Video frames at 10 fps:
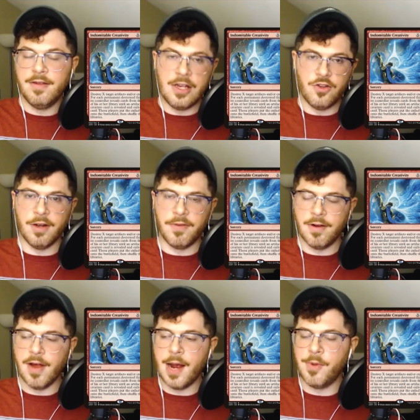Then you shuffle their
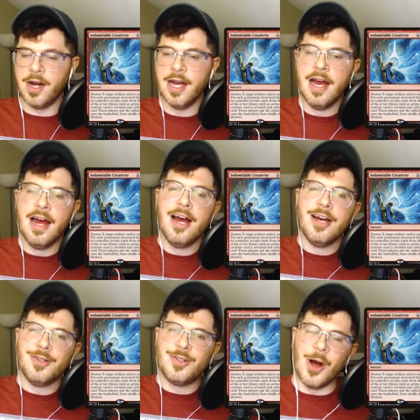library.
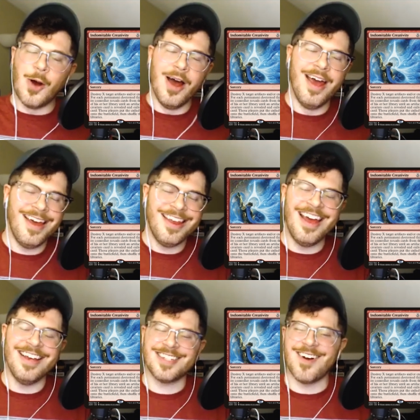So
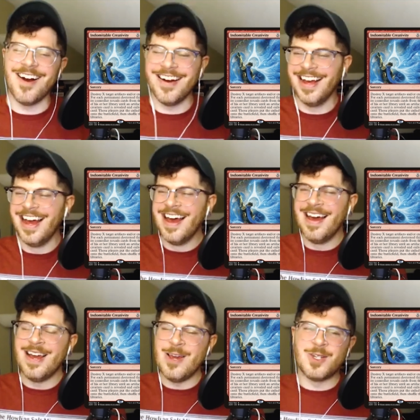this card,
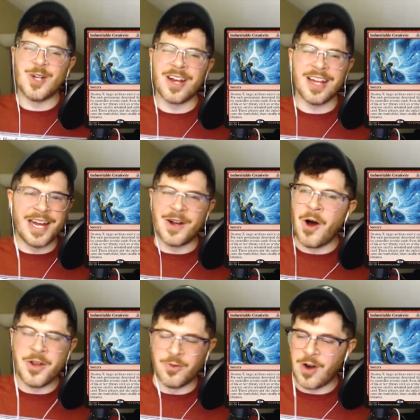you target like
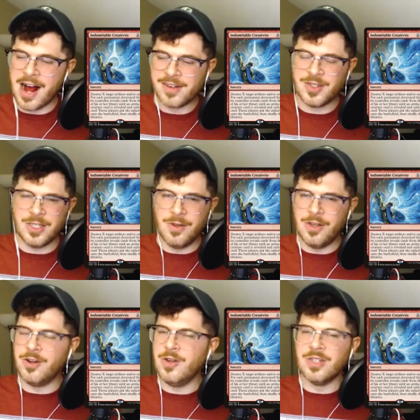all your rocks.
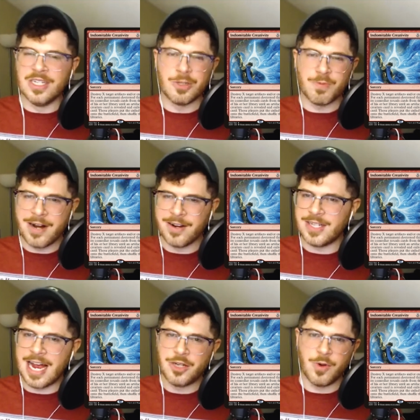You're using Inspiring
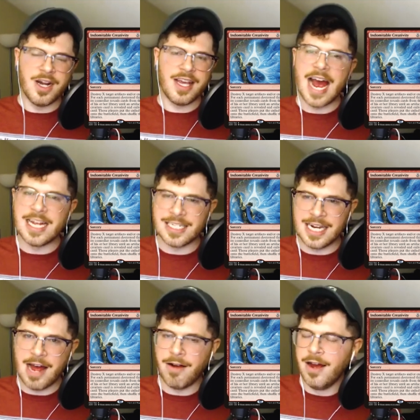Statuary to cast it
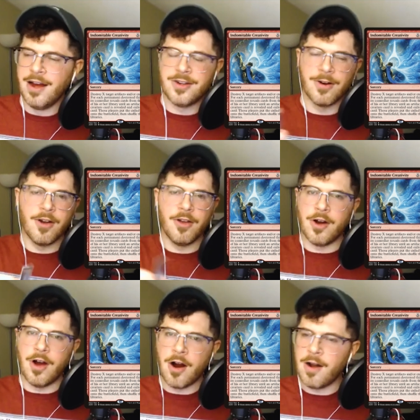out. Target all
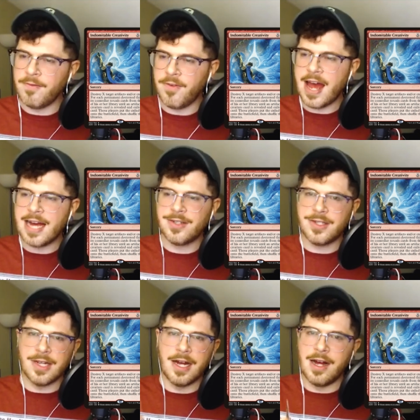your artifacts
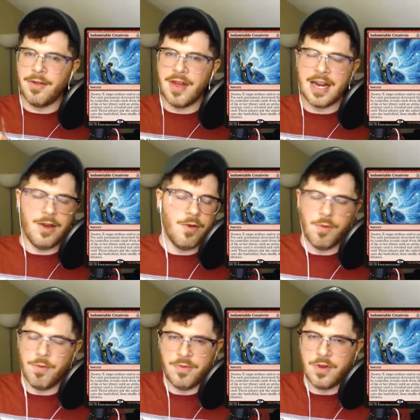that you
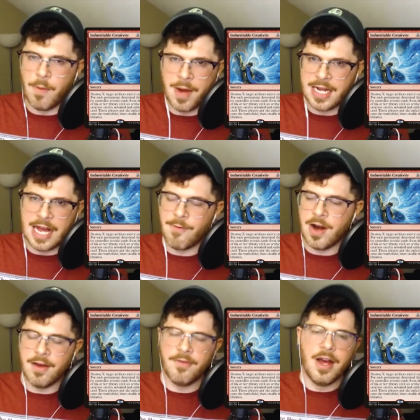don't mind getting
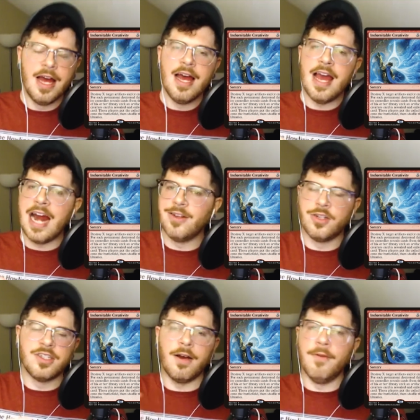rid of. And it's
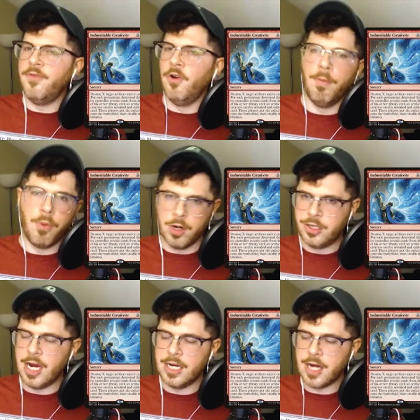just like a full board
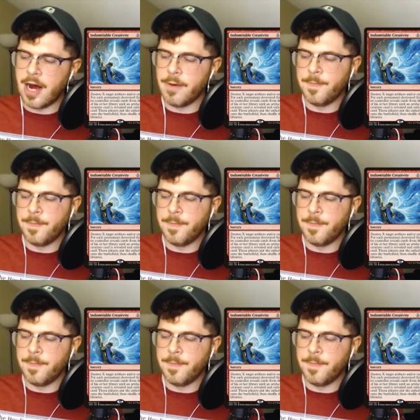change out.